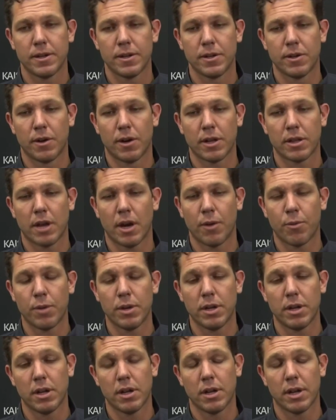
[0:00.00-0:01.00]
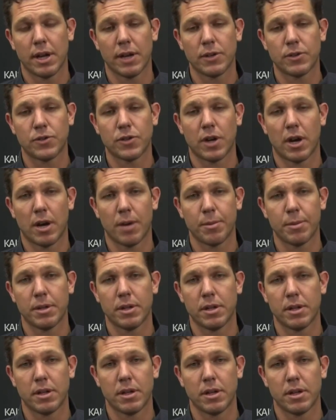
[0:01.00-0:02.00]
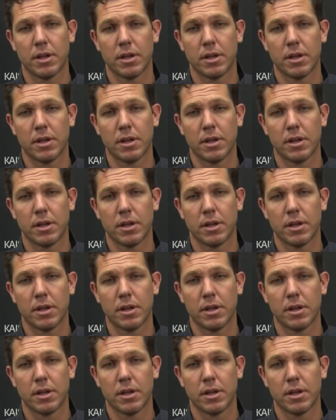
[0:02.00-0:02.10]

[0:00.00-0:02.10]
you know I thought we did a nice job in,